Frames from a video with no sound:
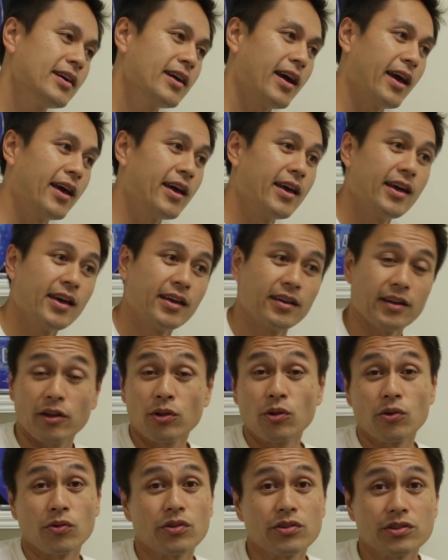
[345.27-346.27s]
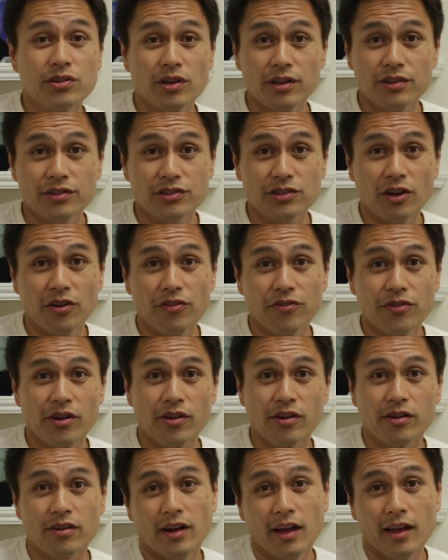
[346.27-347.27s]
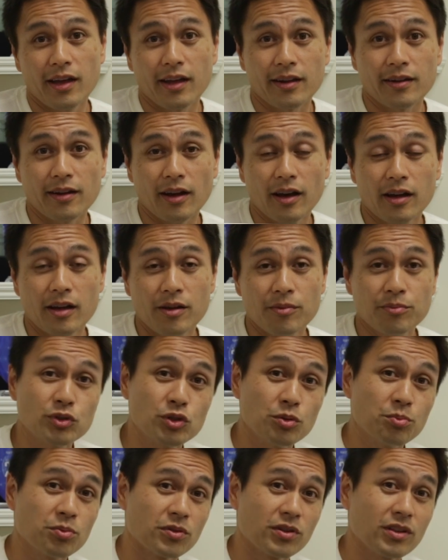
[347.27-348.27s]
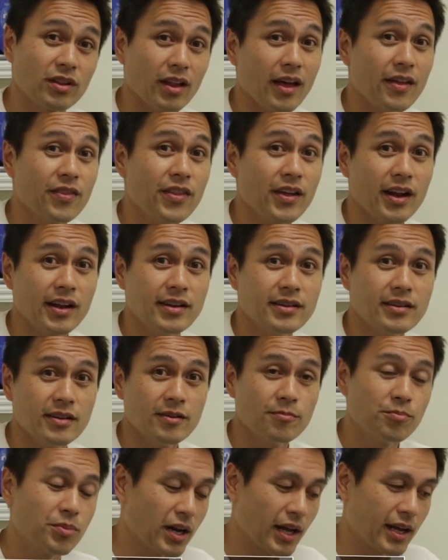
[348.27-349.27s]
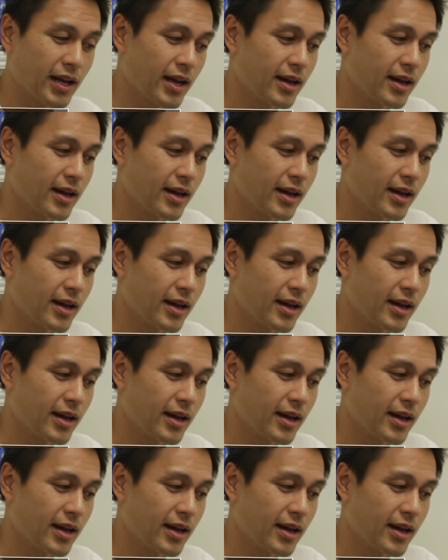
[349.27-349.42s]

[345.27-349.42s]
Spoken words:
And I learned a ton of stuff there, and I'm super glad that I did, but